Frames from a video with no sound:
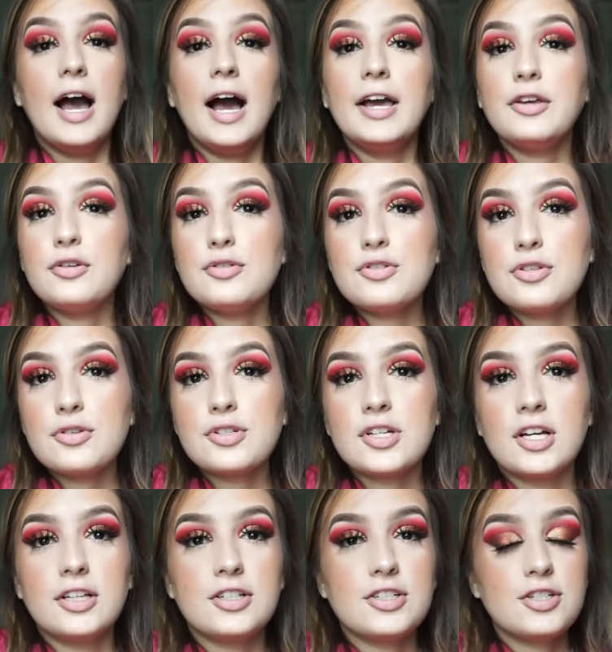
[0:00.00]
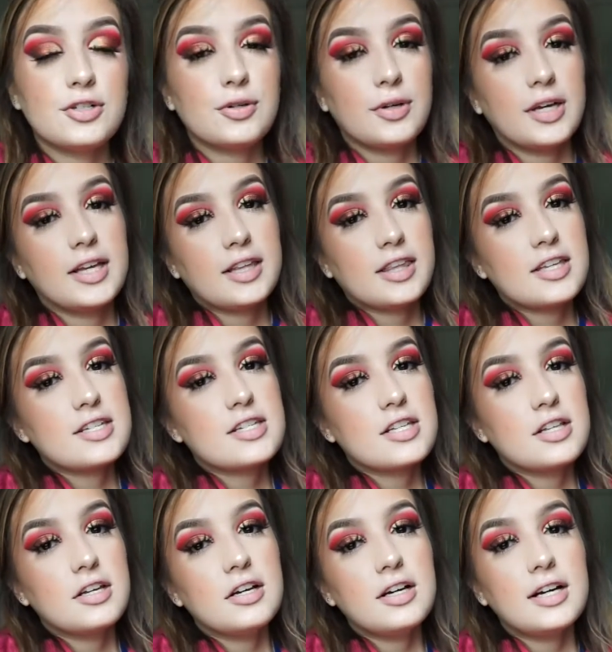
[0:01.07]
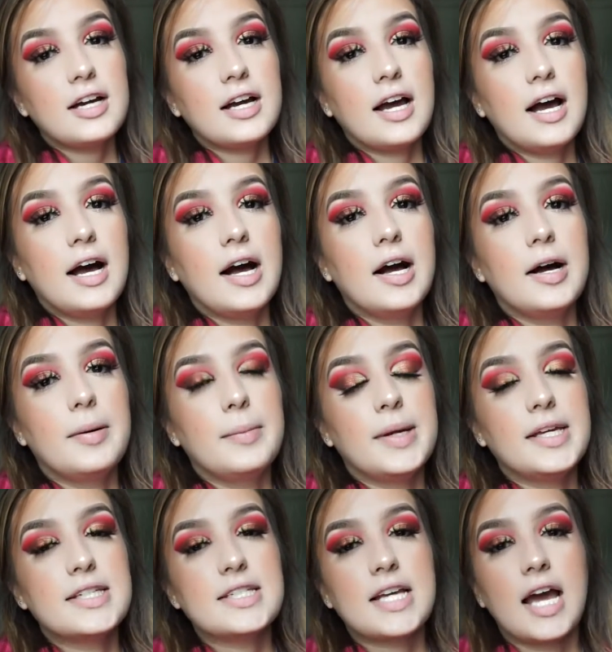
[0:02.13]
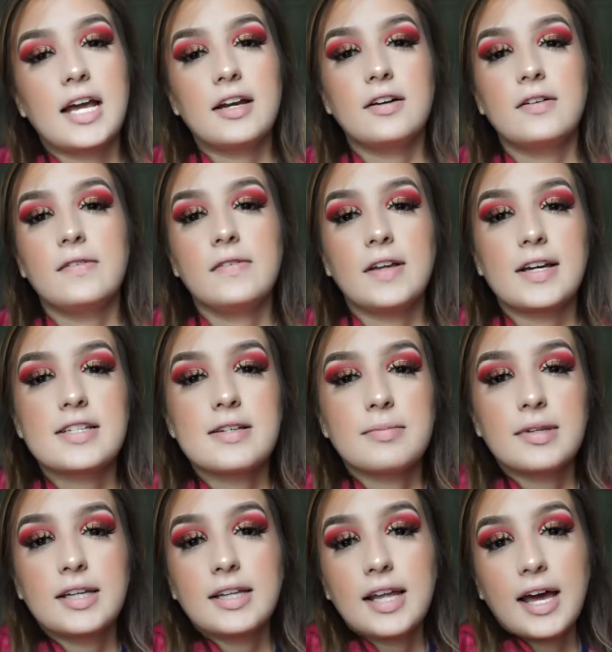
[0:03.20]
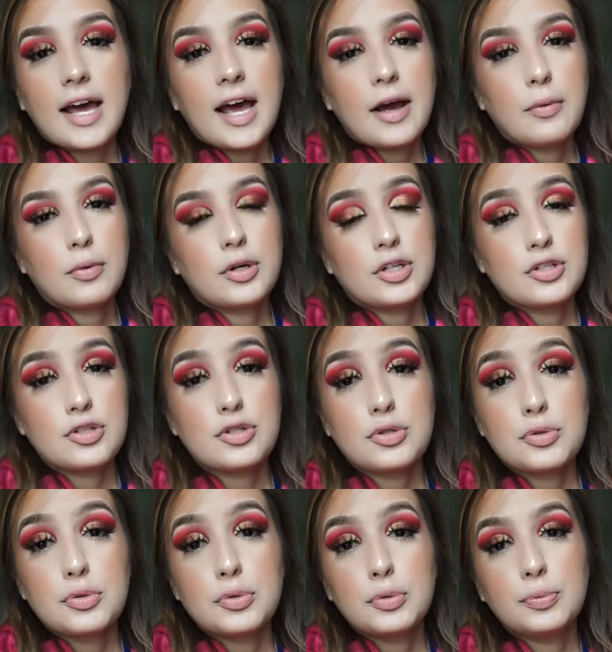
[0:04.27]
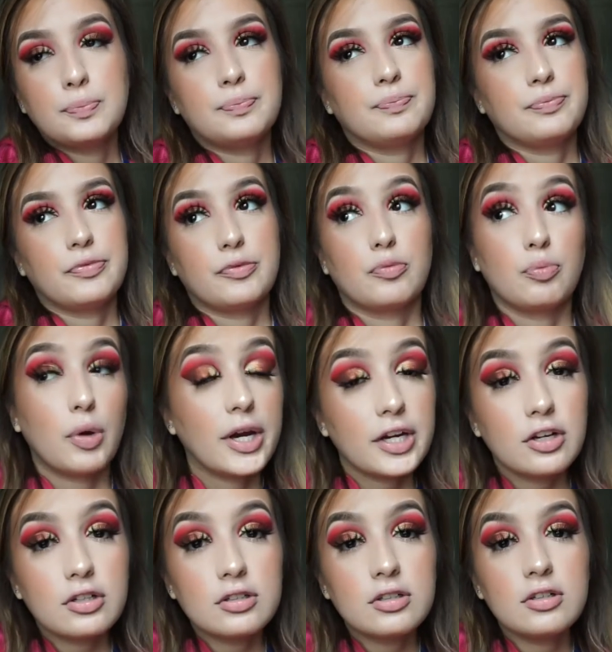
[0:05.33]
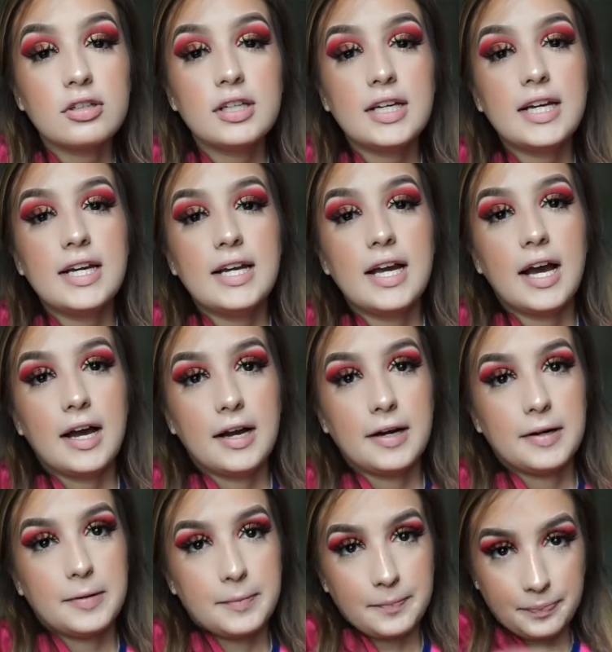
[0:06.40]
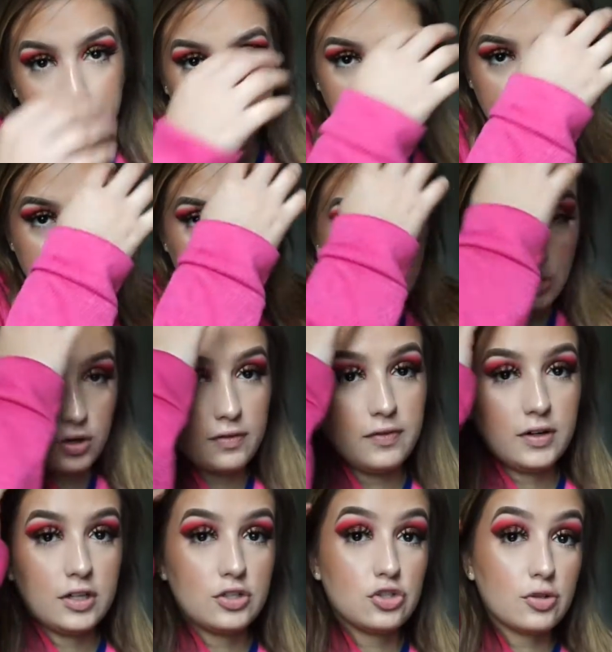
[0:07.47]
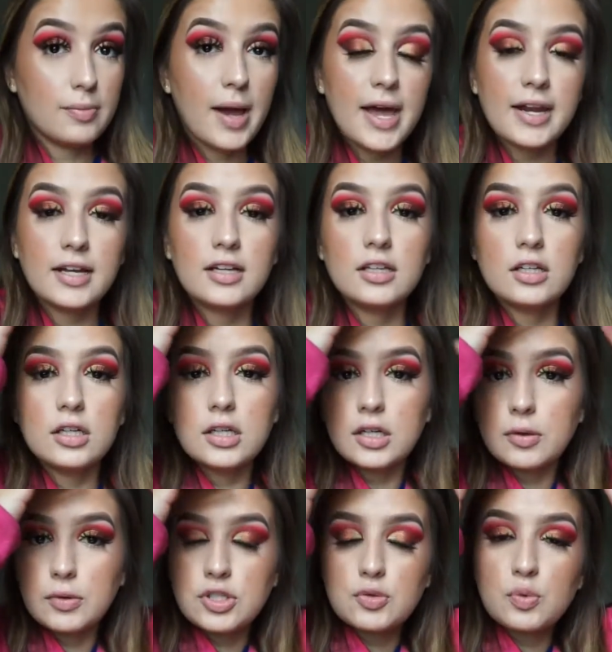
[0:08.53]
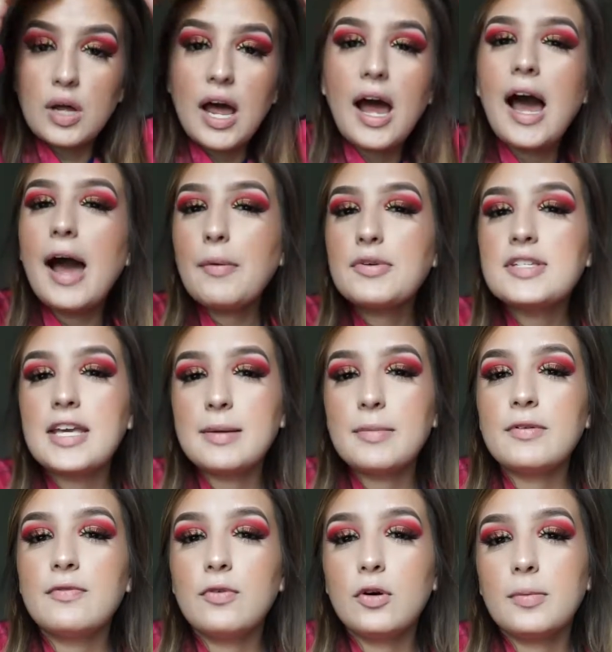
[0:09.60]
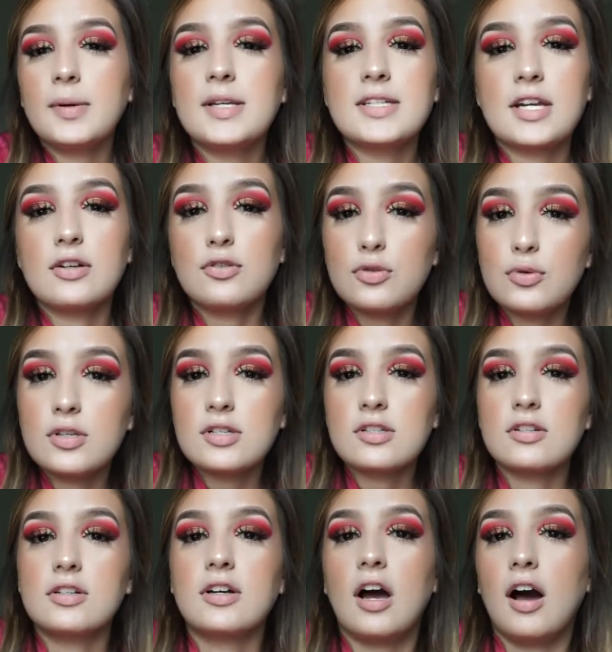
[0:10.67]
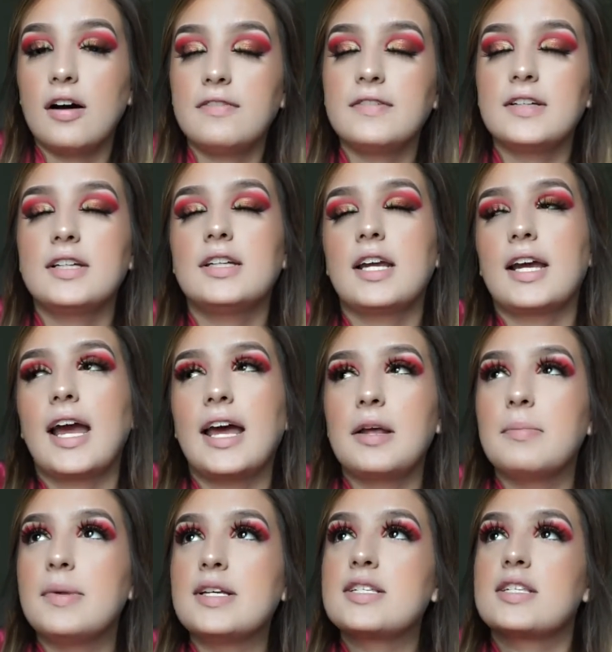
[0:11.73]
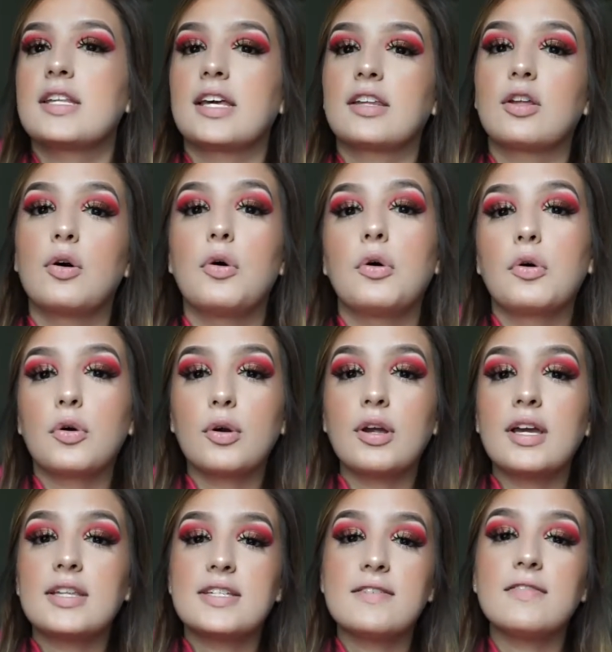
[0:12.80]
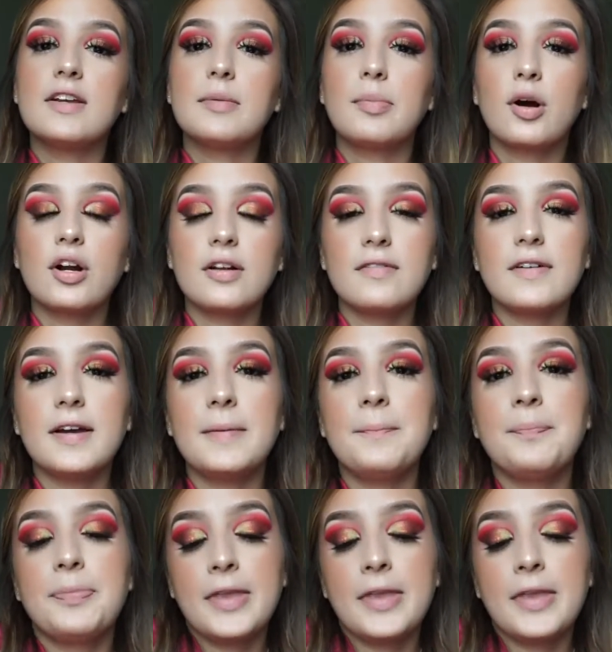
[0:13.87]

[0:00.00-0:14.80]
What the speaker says: I used those colors to create this look. It's kind of like something that I wouldn't do regularly. It's more of a dramatic look, which I was aiming for because I don't do this look often. I kind of missed like the whole creativity part of it.